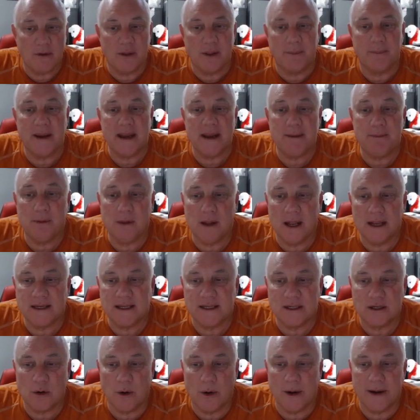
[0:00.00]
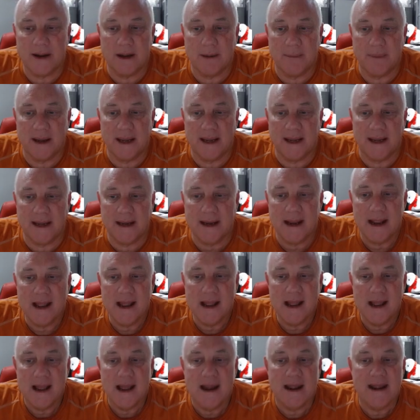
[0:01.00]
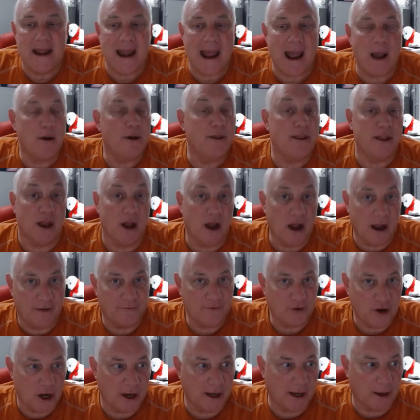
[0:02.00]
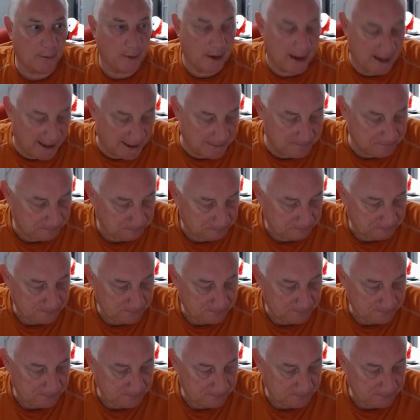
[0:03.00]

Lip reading: the P plus is going to be now in the off target rating.